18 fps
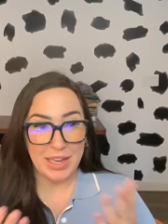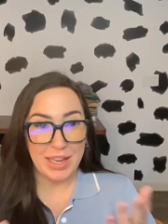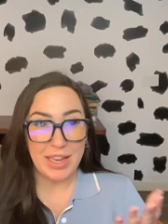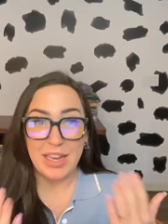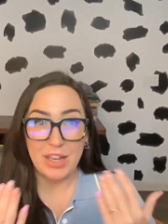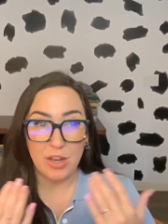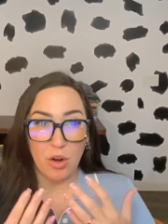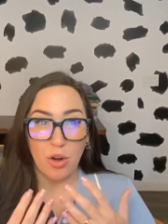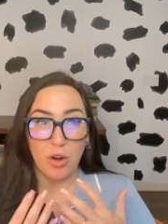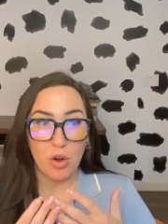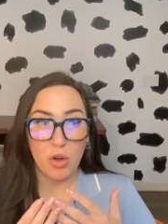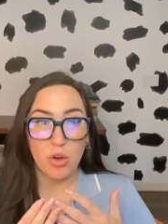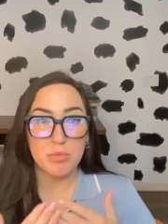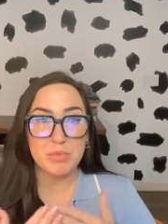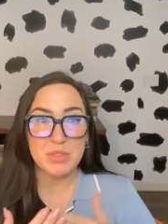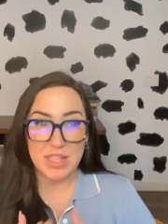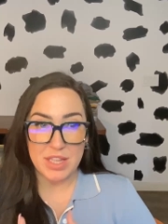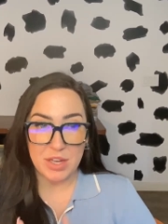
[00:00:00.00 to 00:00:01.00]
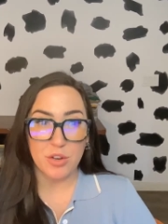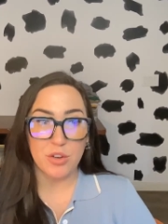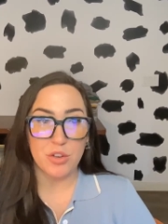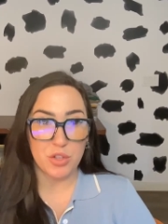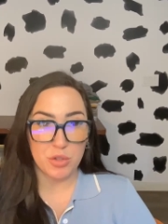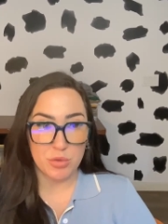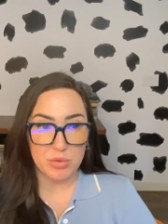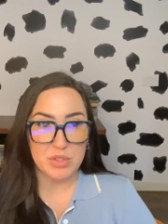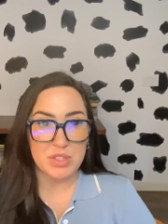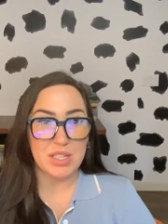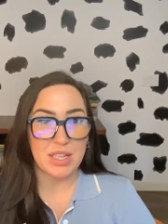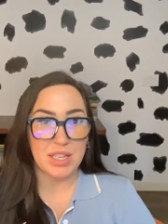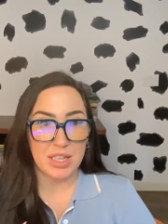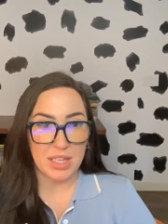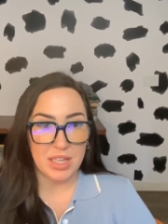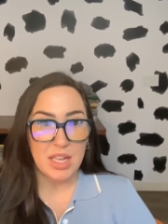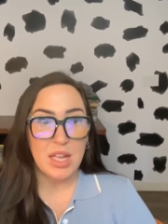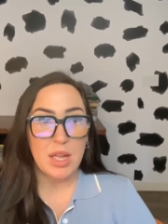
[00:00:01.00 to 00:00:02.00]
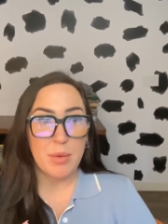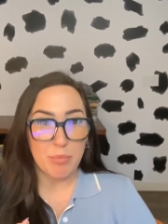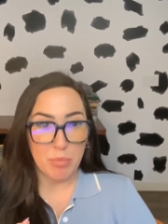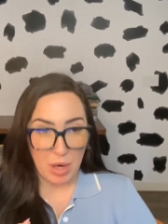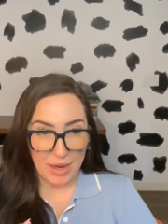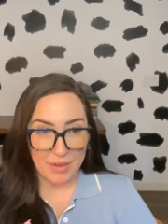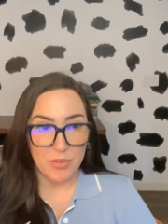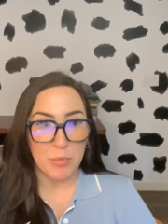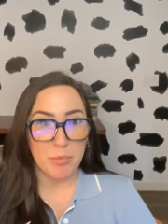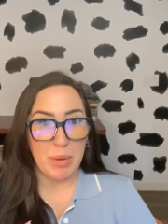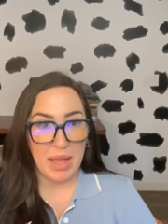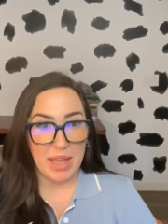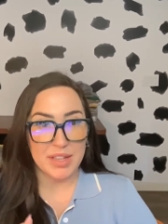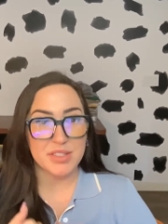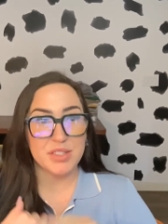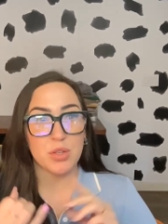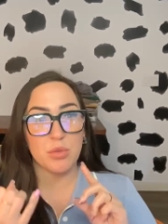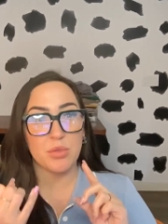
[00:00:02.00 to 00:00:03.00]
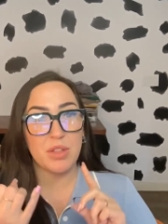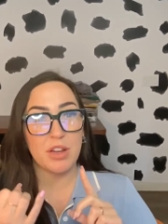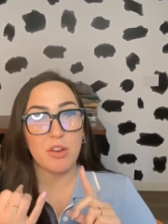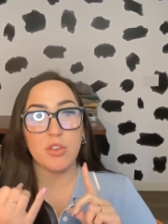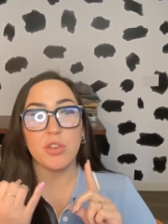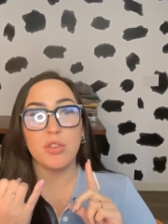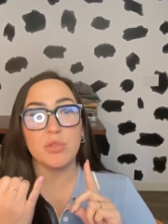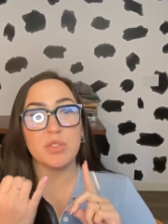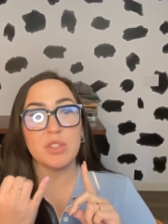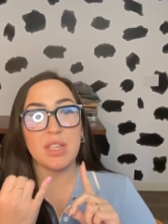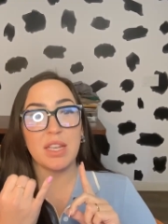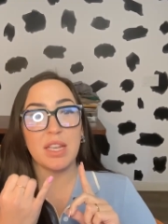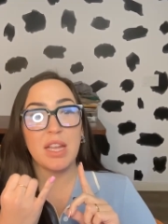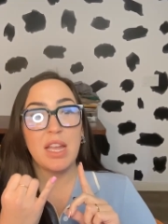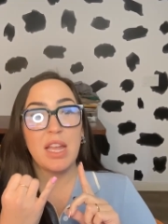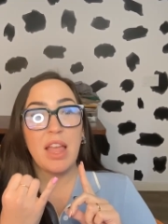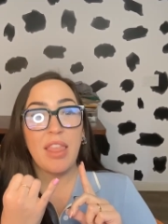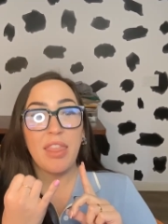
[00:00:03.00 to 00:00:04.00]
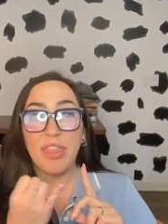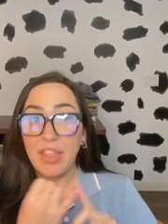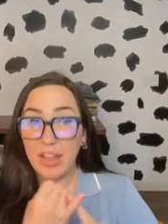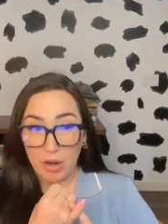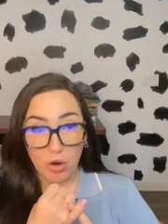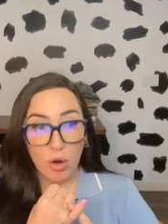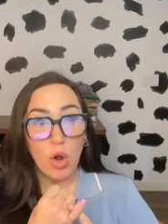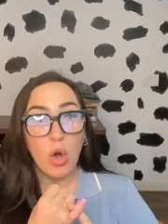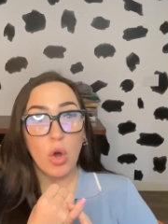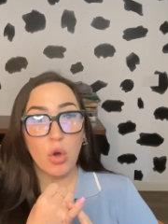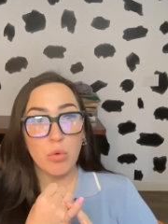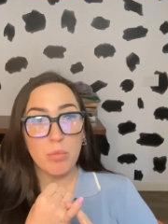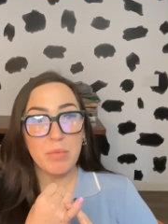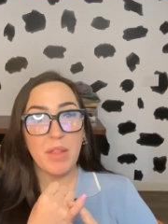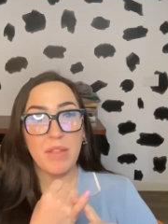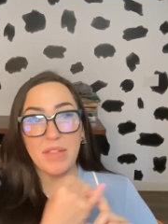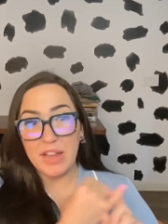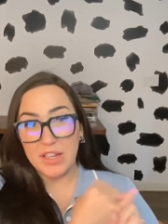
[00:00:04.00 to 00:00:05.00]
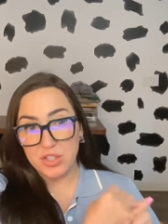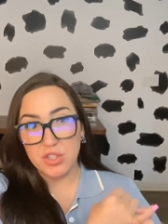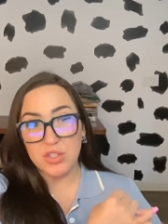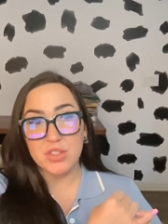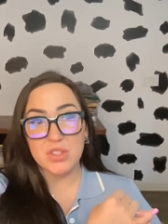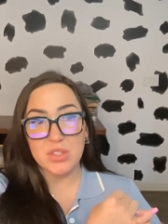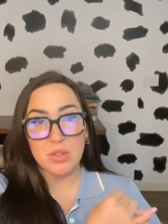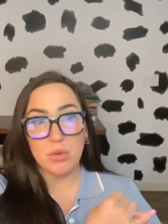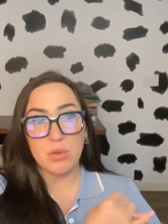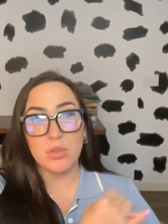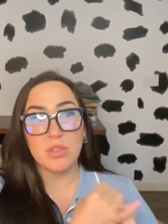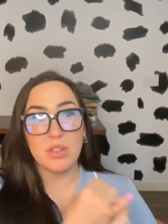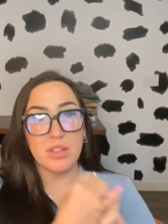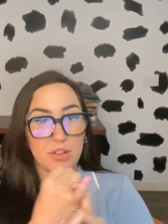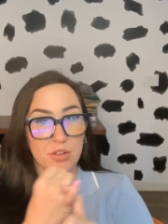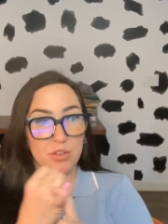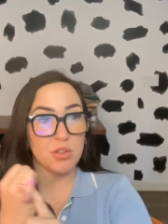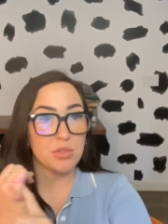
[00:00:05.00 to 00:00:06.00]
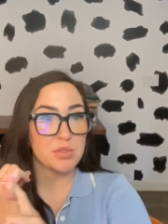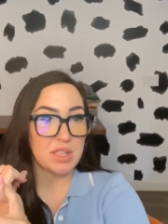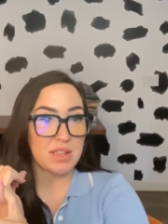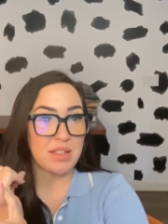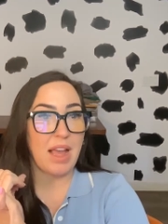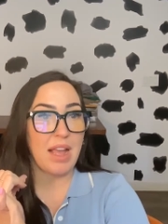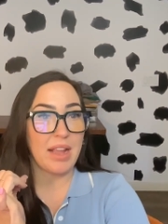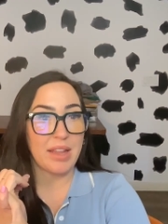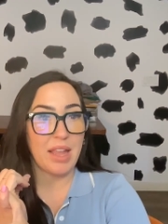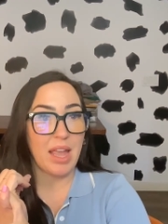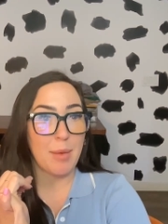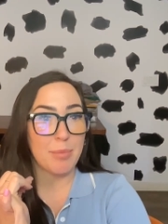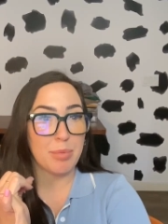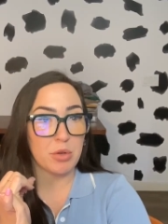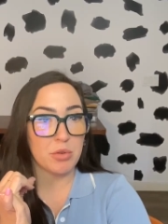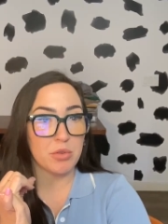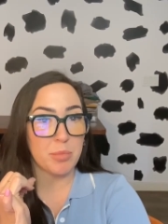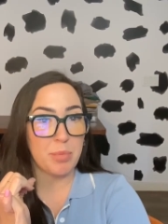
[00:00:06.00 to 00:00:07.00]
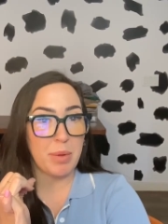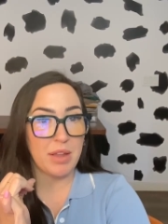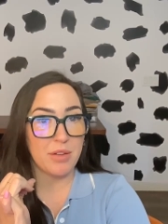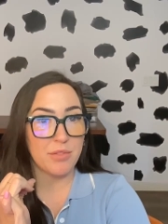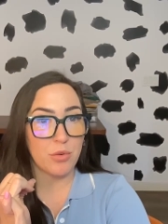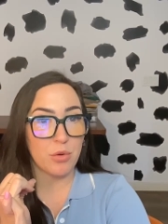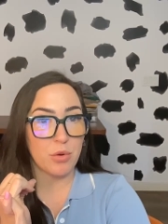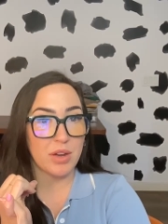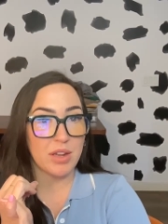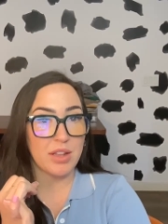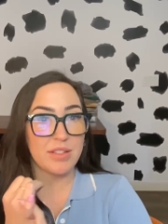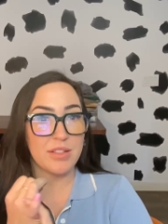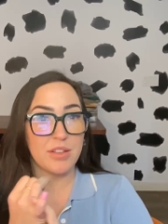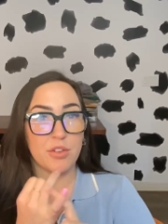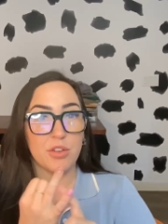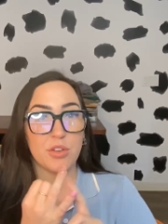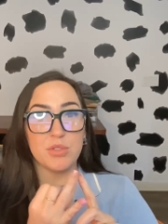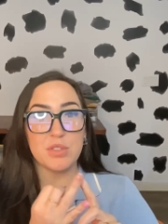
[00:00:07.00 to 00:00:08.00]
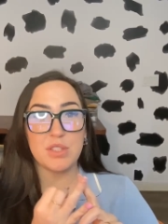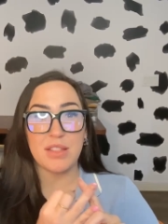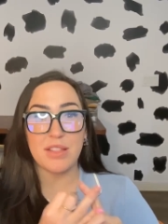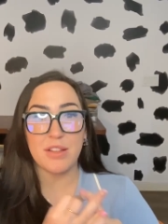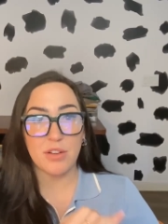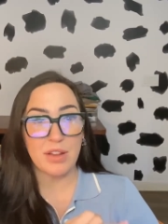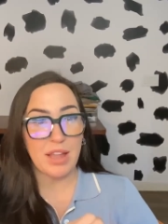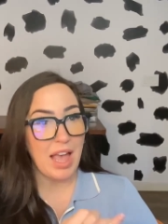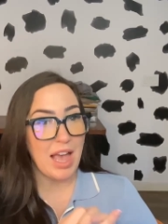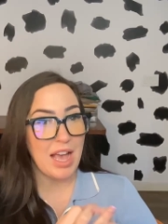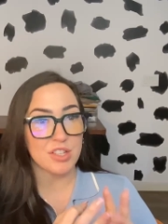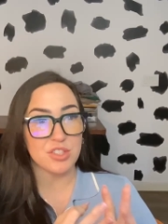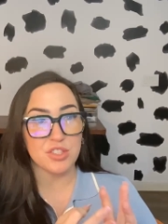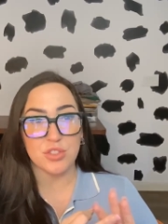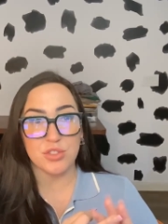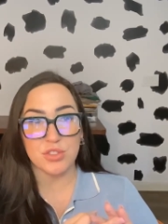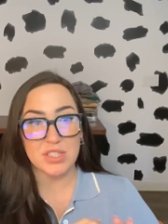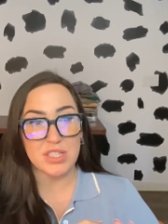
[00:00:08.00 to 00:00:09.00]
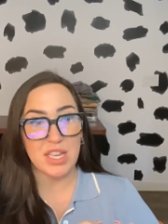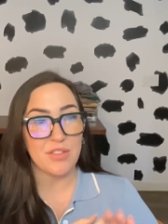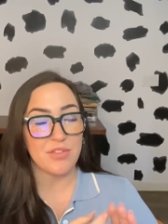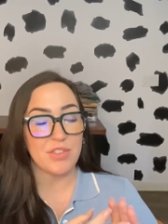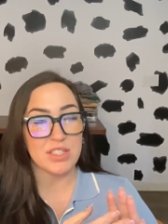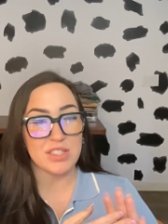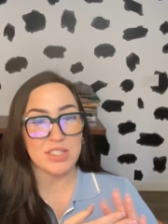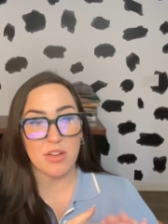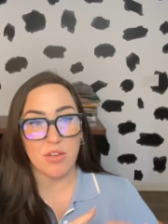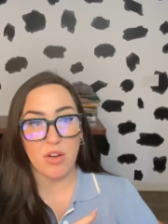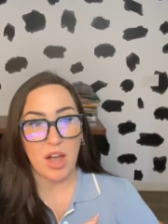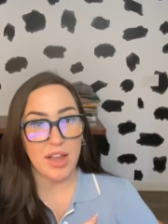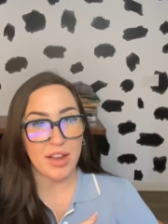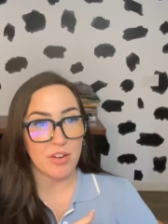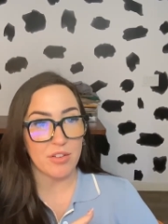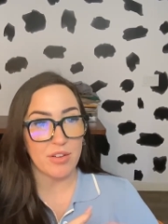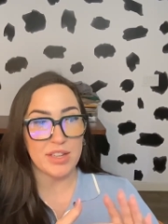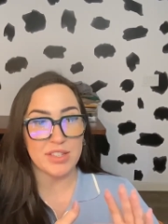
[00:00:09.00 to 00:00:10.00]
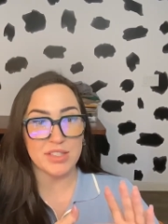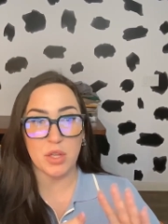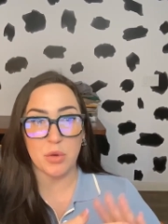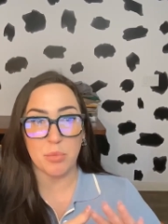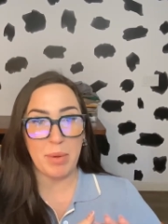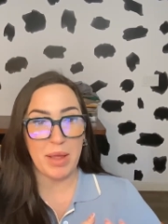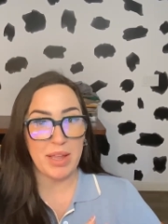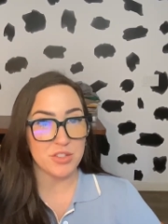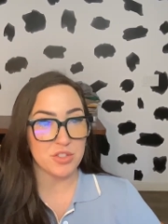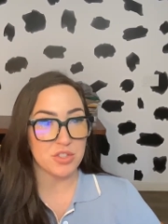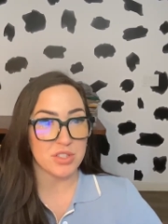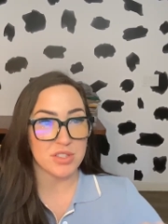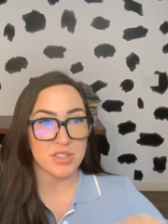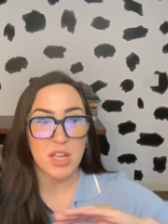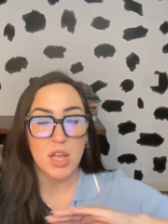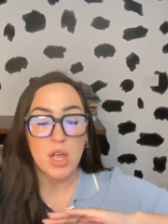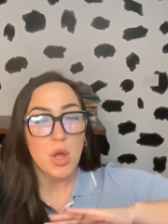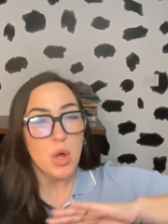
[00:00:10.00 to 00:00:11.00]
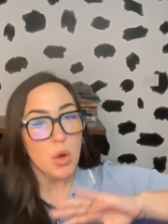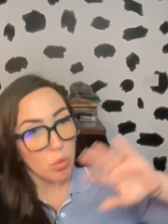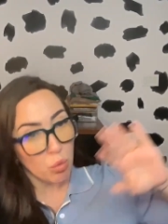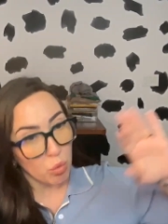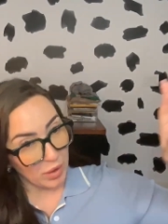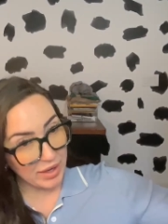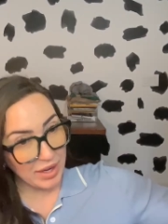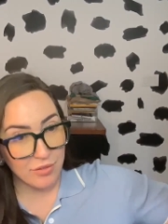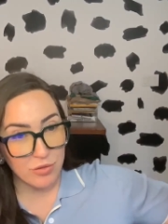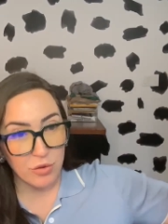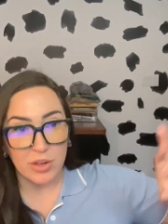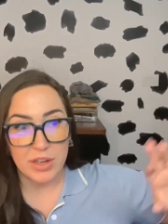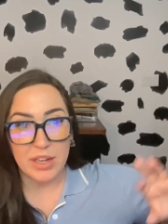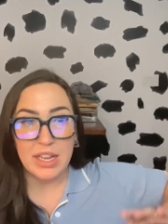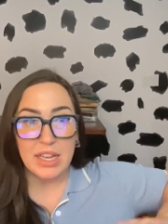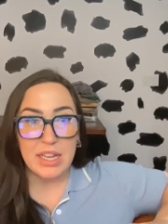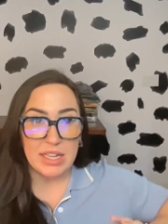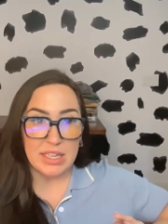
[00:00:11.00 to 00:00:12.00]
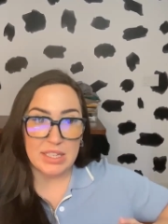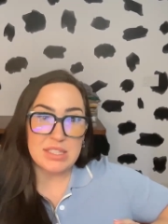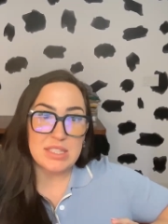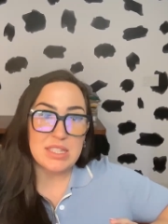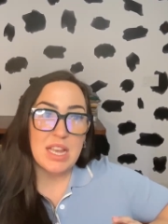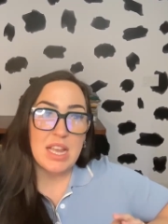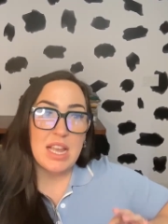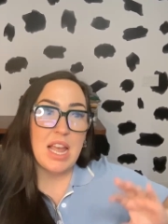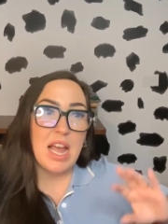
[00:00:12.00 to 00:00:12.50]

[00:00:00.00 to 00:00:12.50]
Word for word: in our homes, they're using private pay. So they're using their home that they just sold, and they're using that capital to pay for it. They're using their cash, their savings, their IRAs, their pensions, whatever it is.